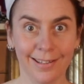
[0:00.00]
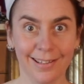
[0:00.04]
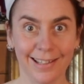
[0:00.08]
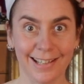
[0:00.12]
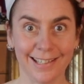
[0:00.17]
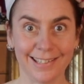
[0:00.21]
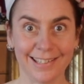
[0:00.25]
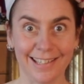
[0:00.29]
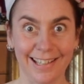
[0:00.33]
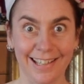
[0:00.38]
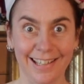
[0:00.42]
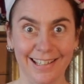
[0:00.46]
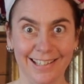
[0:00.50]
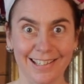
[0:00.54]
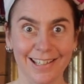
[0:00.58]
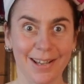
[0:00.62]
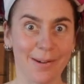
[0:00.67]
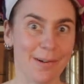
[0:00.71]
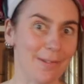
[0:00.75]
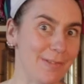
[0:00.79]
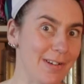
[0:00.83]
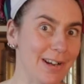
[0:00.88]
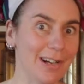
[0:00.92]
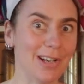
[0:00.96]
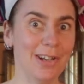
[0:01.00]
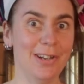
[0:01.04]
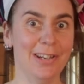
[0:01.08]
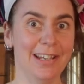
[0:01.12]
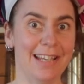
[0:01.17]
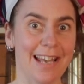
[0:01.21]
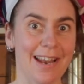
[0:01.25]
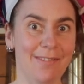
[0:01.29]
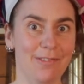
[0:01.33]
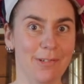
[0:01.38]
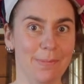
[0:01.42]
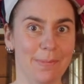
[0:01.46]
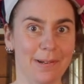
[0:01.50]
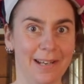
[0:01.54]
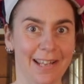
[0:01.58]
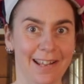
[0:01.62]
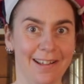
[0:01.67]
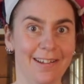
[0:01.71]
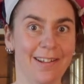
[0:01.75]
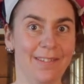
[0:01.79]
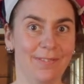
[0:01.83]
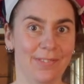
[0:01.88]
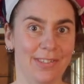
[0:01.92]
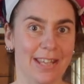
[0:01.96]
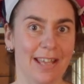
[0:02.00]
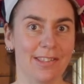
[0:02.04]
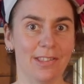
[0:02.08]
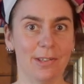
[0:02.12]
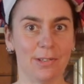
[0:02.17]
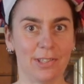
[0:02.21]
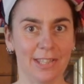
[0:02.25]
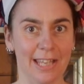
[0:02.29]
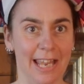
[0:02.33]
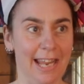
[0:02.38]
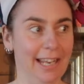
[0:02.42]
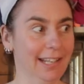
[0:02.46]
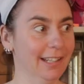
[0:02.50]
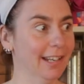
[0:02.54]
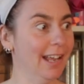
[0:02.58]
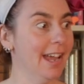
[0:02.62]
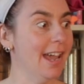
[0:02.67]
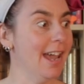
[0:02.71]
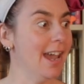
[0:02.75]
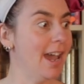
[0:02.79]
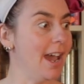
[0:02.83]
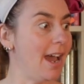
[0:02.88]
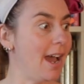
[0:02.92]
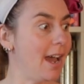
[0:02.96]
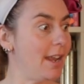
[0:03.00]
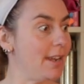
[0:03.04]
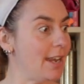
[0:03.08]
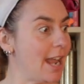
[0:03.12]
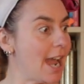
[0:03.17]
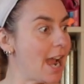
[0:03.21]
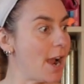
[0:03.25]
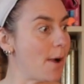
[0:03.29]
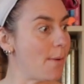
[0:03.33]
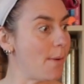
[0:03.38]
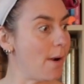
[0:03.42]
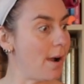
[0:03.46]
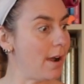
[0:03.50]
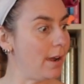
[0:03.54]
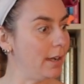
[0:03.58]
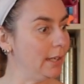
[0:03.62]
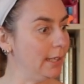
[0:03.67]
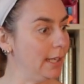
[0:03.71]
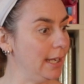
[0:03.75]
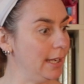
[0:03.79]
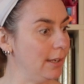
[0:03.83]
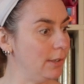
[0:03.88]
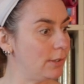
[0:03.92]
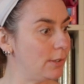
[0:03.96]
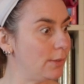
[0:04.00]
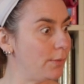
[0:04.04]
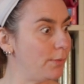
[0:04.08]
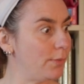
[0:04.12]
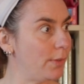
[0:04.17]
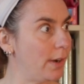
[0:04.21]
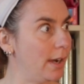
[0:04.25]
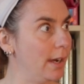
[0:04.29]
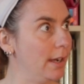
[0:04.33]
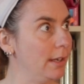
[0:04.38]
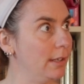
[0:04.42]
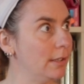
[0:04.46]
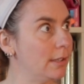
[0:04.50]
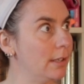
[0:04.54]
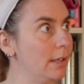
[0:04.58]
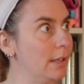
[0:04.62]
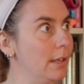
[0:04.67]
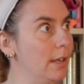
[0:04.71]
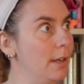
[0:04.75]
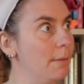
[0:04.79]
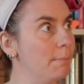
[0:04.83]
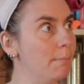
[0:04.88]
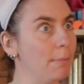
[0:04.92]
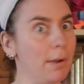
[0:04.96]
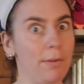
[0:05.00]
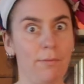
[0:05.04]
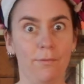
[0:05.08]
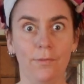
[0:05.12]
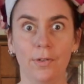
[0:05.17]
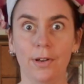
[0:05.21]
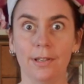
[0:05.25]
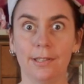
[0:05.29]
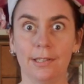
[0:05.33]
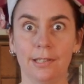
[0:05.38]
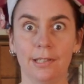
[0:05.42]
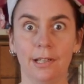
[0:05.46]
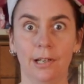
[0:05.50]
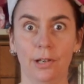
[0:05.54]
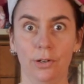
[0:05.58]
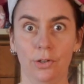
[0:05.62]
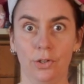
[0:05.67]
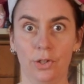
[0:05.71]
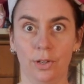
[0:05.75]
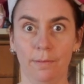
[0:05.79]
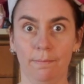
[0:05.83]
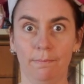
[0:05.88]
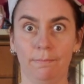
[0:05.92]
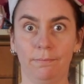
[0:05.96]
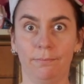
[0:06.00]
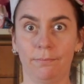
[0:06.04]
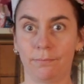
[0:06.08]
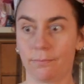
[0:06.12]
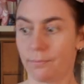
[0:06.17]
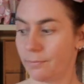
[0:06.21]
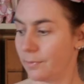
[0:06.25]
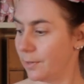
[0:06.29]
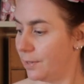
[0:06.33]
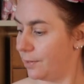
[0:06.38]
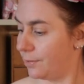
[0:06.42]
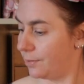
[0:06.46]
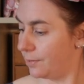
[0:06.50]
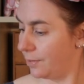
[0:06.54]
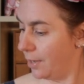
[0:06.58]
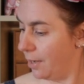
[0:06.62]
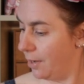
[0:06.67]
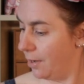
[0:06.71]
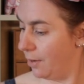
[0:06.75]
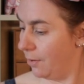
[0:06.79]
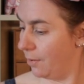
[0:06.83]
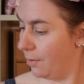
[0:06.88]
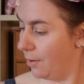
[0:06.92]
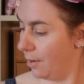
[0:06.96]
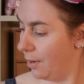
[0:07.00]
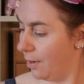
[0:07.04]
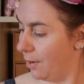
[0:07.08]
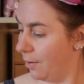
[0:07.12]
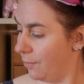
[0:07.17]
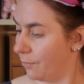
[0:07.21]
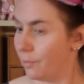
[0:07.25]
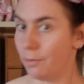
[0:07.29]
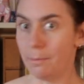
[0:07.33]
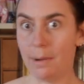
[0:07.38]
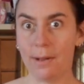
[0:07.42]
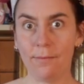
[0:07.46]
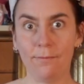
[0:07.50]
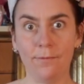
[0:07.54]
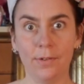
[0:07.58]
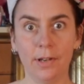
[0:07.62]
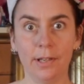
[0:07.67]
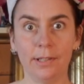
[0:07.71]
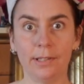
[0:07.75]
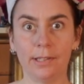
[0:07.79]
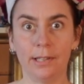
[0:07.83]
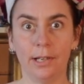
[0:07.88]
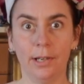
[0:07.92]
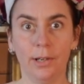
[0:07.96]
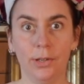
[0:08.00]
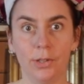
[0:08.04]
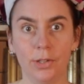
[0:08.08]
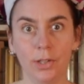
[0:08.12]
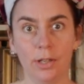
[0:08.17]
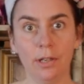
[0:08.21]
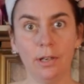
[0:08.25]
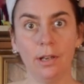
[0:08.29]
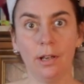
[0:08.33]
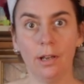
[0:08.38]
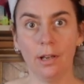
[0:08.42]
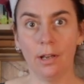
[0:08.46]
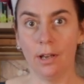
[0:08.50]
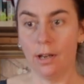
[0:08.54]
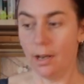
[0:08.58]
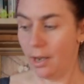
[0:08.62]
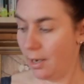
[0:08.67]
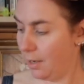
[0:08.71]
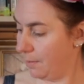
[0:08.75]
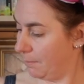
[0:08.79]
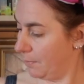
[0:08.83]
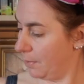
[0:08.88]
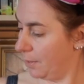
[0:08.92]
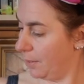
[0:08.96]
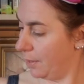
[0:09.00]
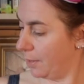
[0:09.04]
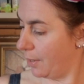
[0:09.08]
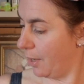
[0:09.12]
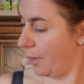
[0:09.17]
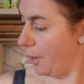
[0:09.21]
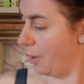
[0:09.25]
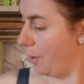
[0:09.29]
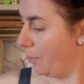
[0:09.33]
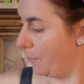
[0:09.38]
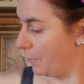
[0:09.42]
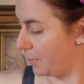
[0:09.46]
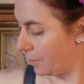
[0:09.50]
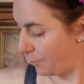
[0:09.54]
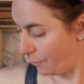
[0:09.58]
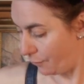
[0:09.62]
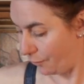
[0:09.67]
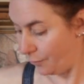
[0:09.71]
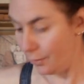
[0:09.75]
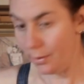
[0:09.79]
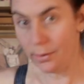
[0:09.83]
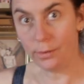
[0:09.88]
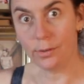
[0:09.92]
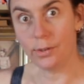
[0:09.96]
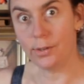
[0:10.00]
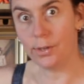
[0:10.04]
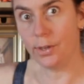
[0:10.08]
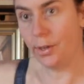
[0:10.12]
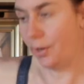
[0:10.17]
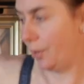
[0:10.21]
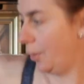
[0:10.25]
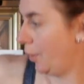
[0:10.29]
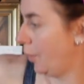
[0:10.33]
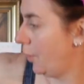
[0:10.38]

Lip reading: That's it. So I've included everybody, I've set the scene, and now I need to find my first solution. So for my first solution, I'm going to go with the foot,